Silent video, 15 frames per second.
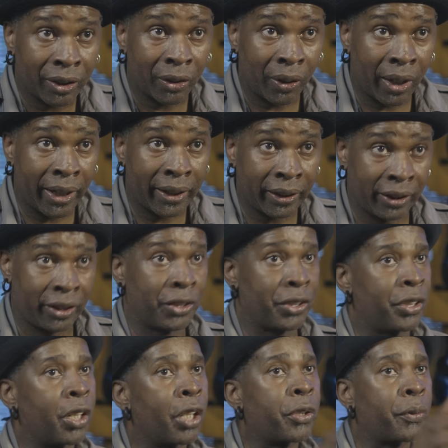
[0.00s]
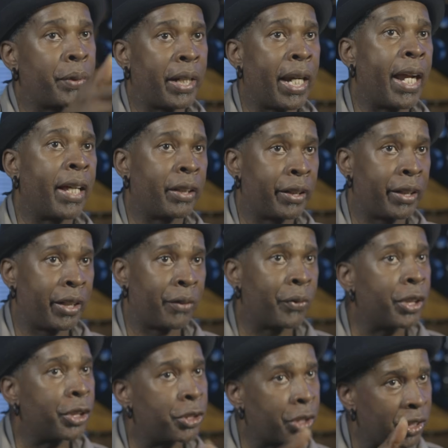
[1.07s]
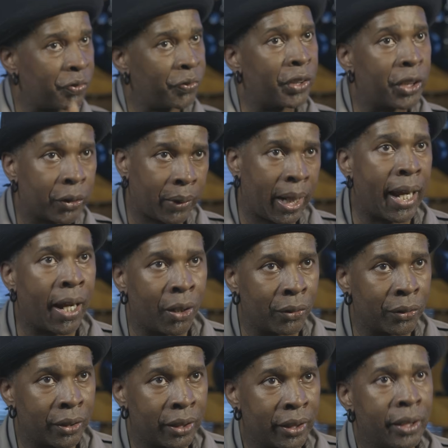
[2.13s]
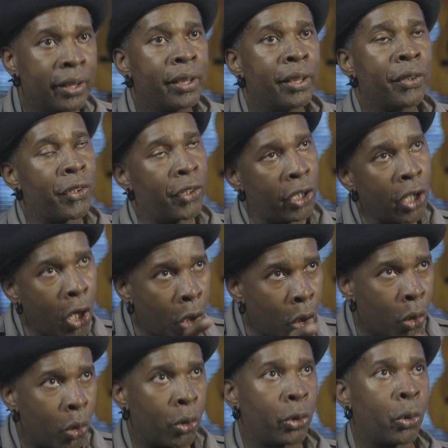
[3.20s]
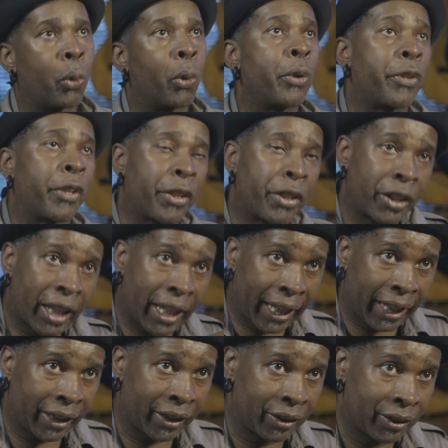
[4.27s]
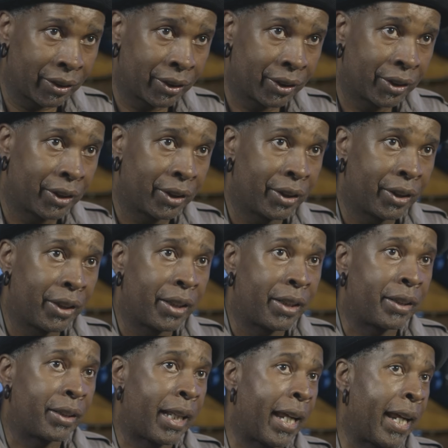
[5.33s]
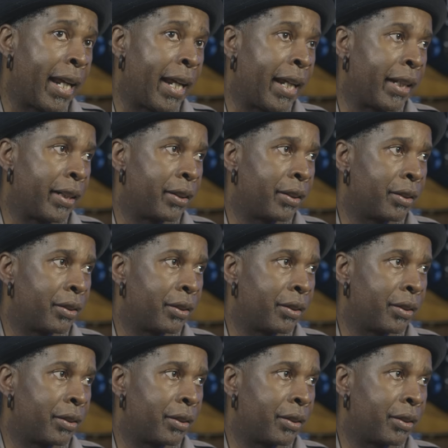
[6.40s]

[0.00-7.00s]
right? That there's another reality. If we could just figure out the code or the thing that